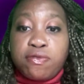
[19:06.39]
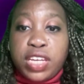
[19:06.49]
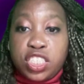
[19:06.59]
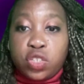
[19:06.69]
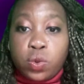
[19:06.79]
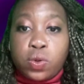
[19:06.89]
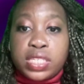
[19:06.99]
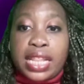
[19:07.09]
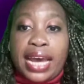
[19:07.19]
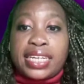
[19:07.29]

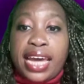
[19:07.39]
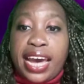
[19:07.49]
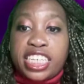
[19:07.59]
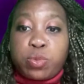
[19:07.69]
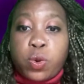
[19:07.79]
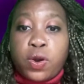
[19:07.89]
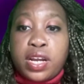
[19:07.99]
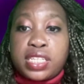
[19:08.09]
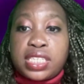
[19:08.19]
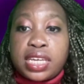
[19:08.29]
visuals like
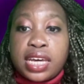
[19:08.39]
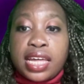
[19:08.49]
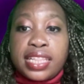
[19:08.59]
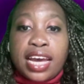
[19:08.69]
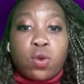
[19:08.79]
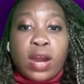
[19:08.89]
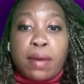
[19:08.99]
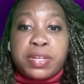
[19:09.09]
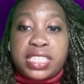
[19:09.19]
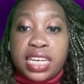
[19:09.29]
dashboards that
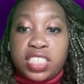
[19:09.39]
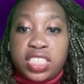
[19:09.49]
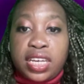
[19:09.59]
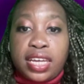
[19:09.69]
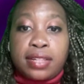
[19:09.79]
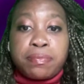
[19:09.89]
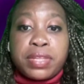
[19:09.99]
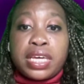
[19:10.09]
grab attention.